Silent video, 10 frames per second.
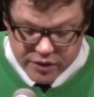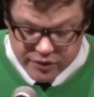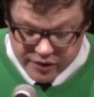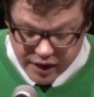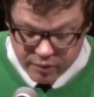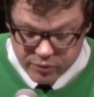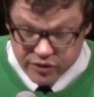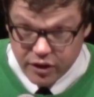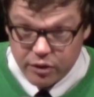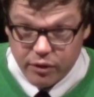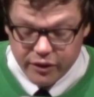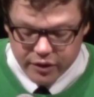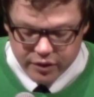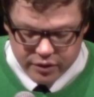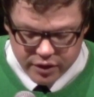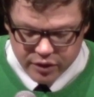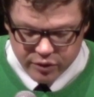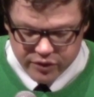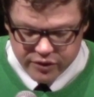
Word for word: Sam Starkweather, and Chris